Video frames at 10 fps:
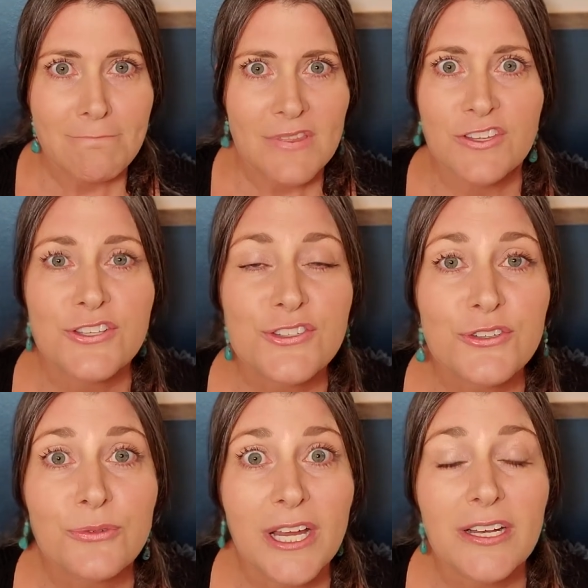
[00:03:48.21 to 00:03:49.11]
This is a
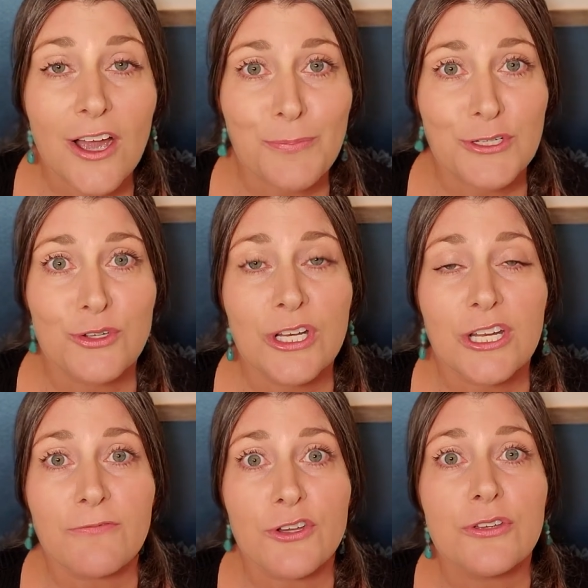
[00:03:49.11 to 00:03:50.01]
great
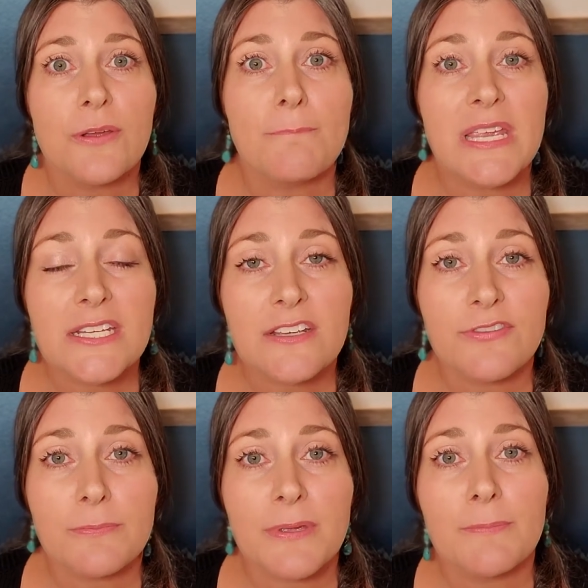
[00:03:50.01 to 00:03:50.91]
opportunity for you to meet
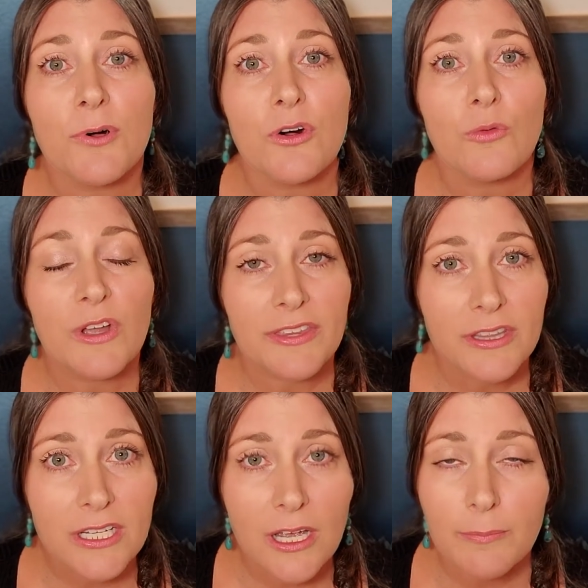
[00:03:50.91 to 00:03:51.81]
different people within
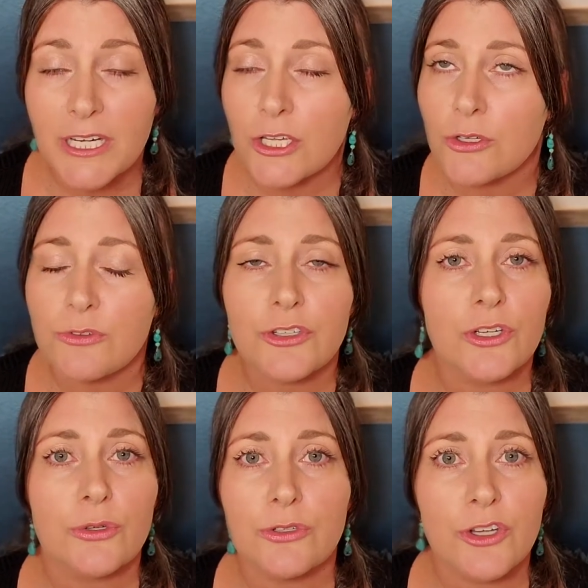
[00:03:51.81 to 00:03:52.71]
the company who
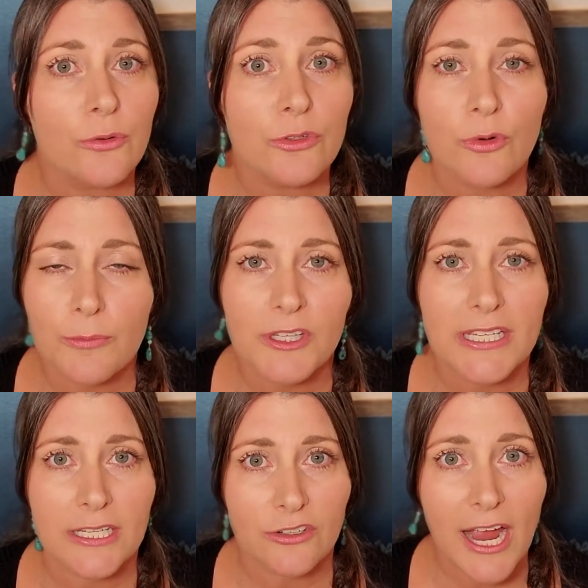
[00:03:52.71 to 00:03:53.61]
you don't normally
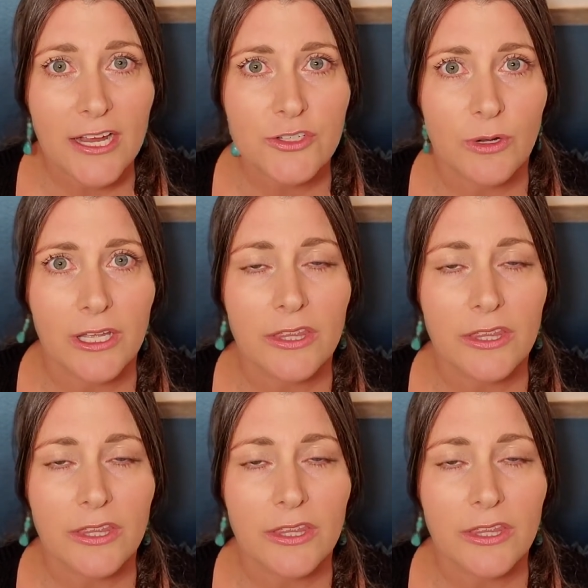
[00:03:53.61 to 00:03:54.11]
interact with.